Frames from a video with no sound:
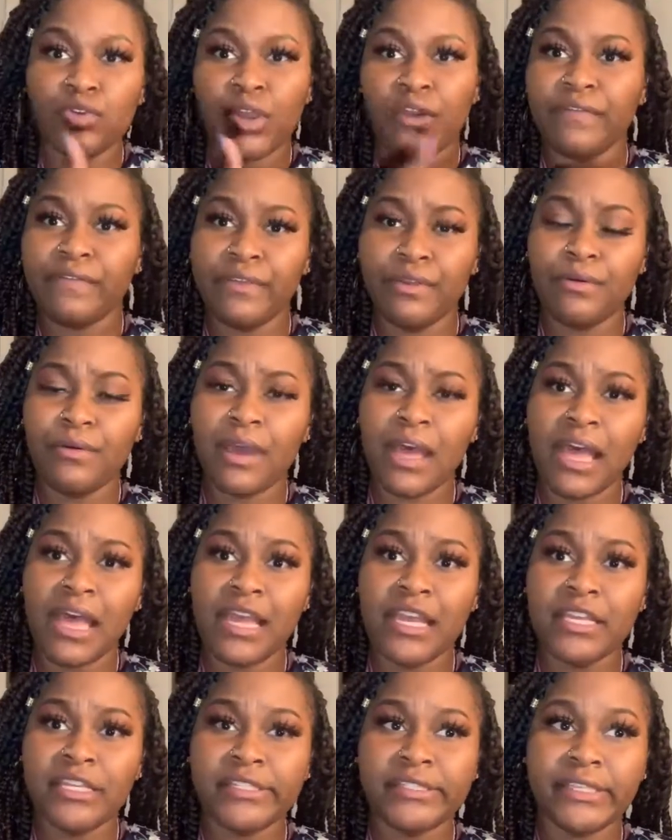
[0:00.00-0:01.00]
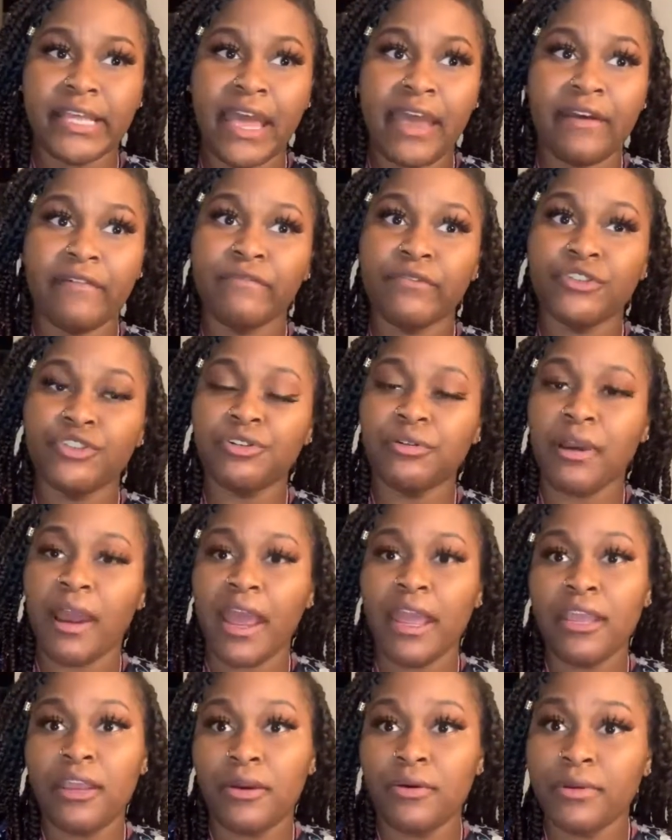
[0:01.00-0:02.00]
if you guys have
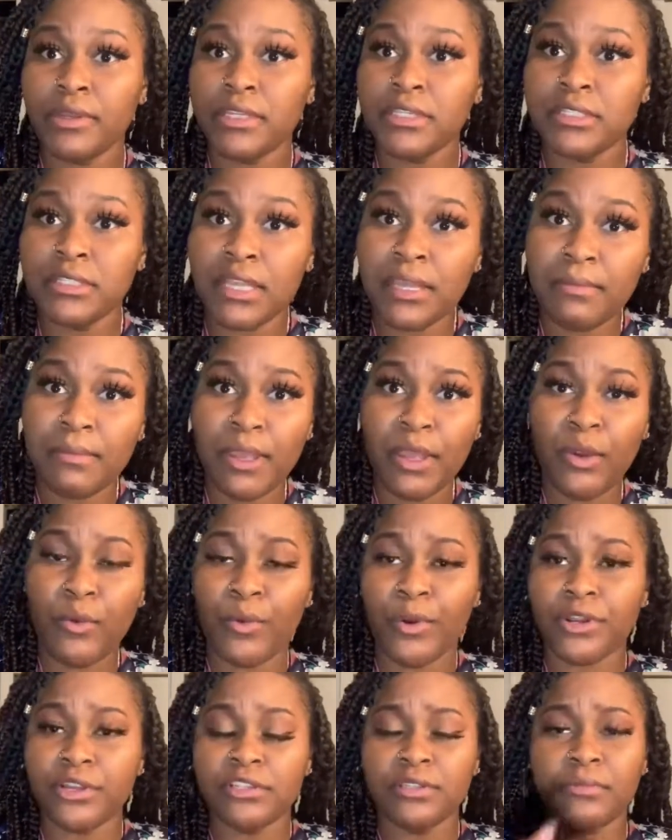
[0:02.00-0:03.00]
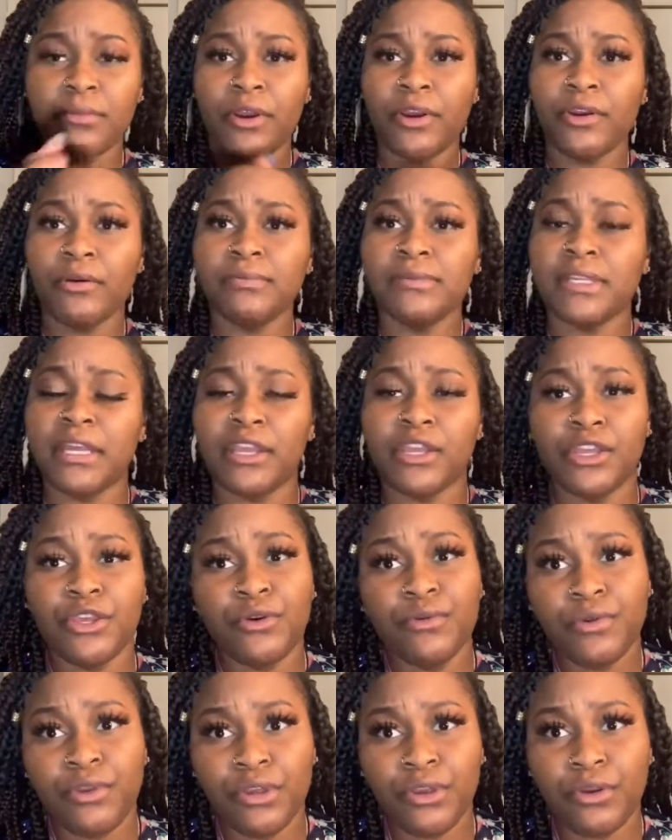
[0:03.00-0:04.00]
tried yoni steaming what are some herbs that
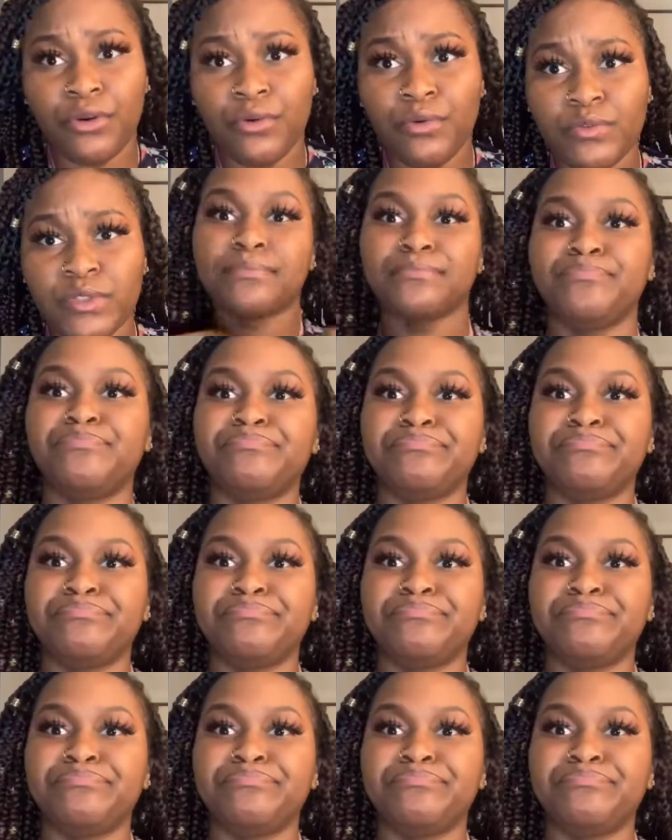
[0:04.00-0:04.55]
you use